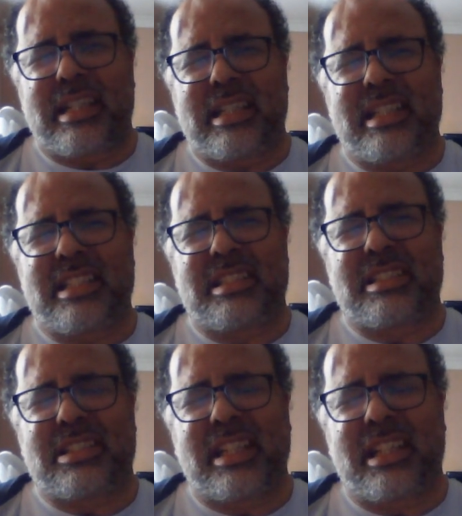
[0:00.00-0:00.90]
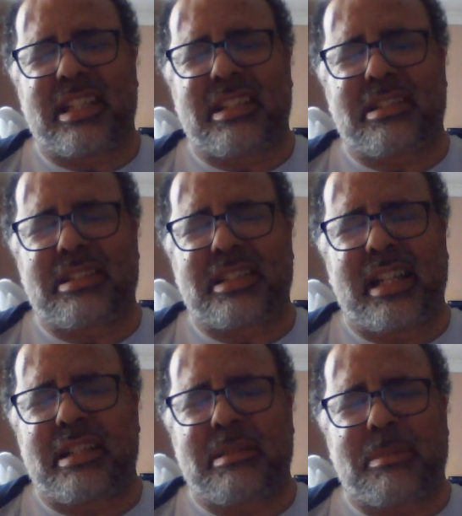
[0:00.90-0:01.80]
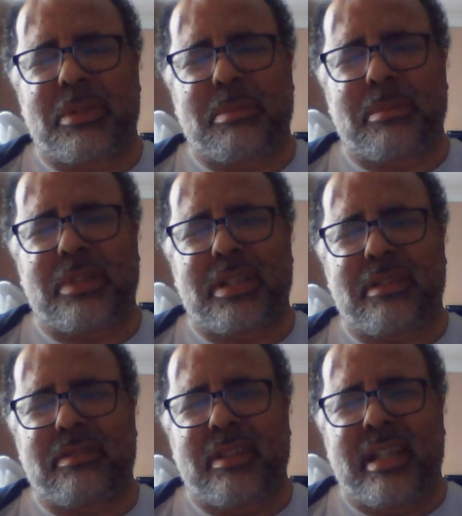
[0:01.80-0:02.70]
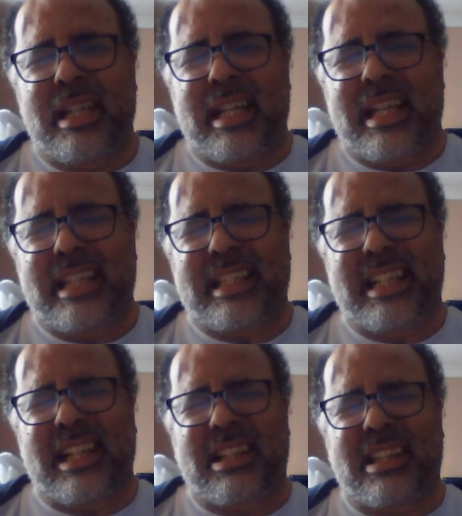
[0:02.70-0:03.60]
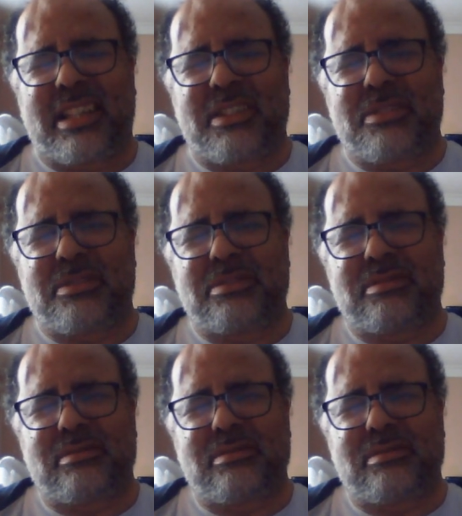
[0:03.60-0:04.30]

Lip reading: It is stunning, stunning beyond belief. And then I think of